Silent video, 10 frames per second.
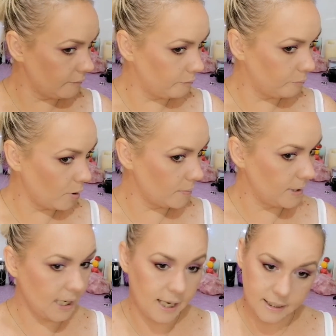I've
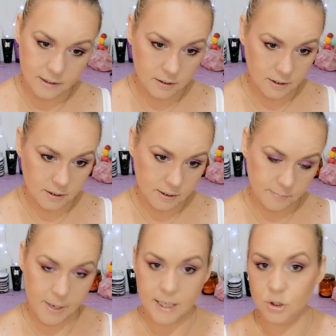probably had
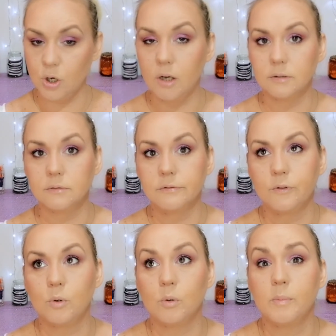this base on
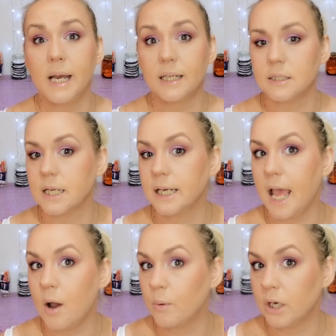for about
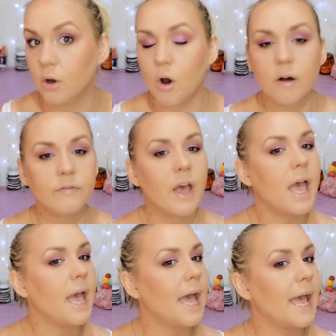an hour and a half,
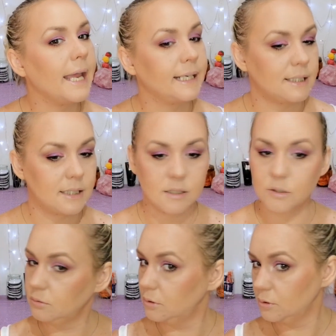and it
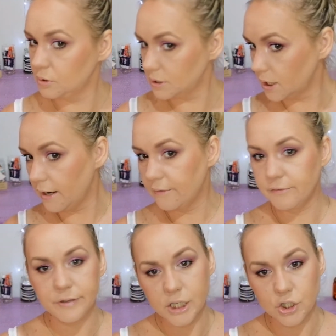still looks
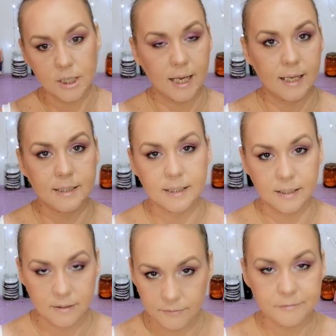fresh like I
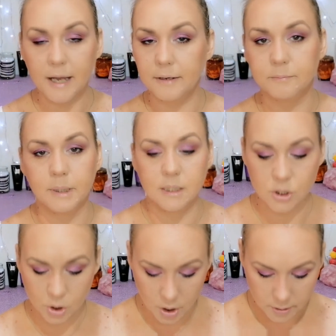did it 5
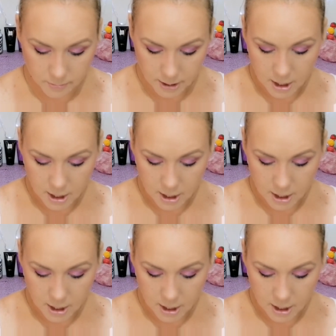minutes ago.